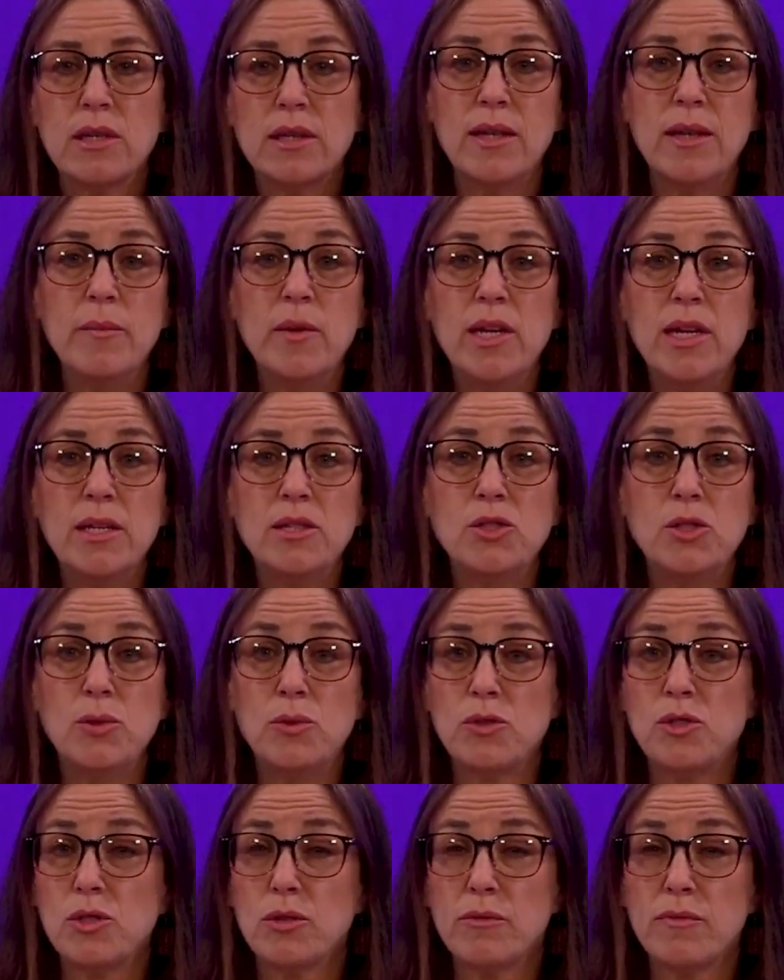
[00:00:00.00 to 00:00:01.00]
limited
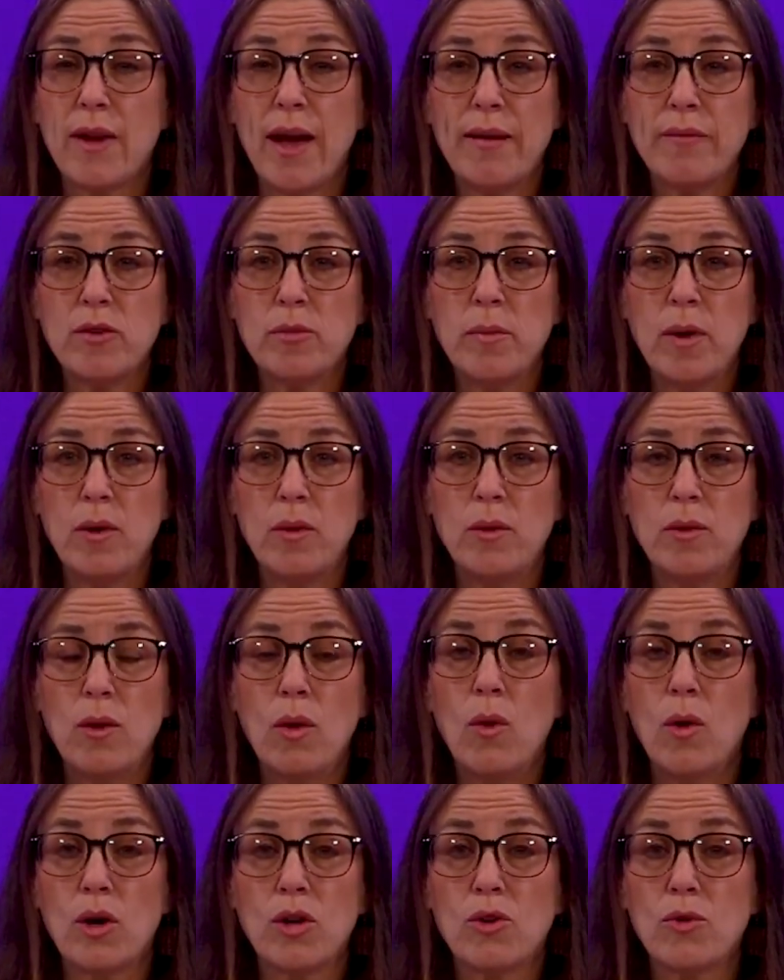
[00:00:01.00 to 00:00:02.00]
to survival mode
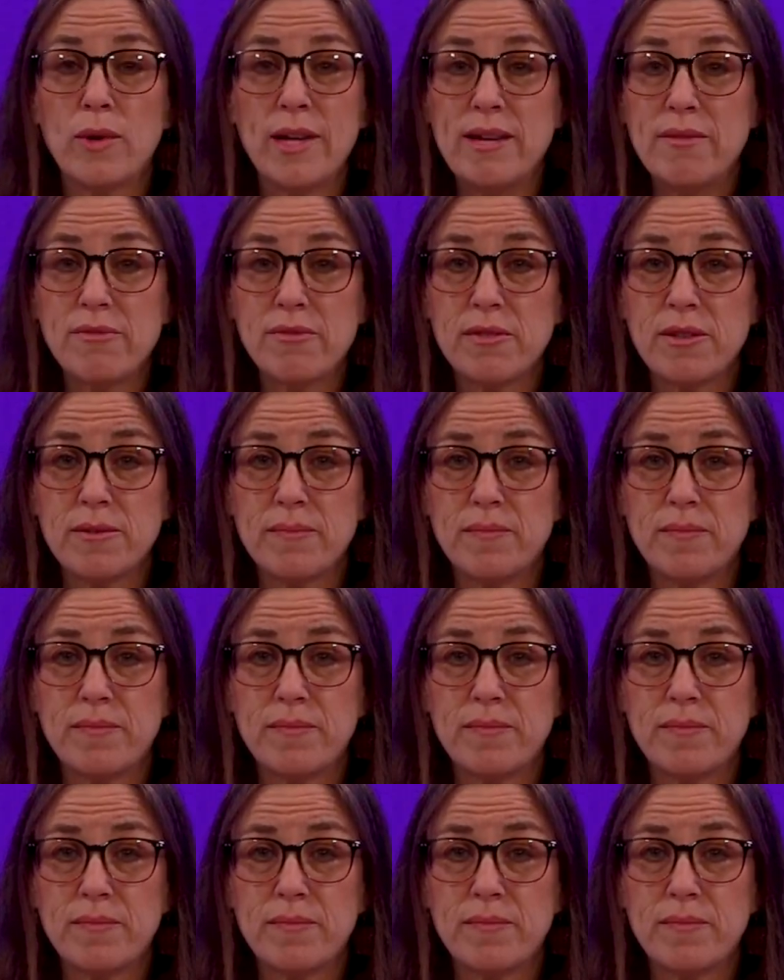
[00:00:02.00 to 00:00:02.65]
or grief?